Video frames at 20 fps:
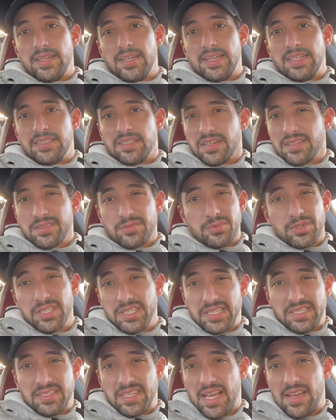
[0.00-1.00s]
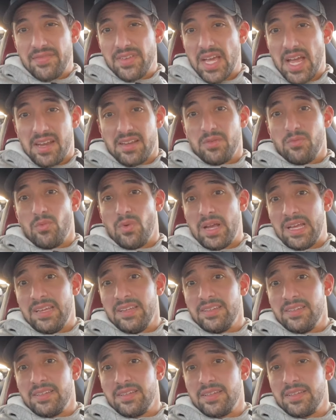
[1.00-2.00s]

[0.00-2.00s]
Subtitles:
it doesn't really save you any weight.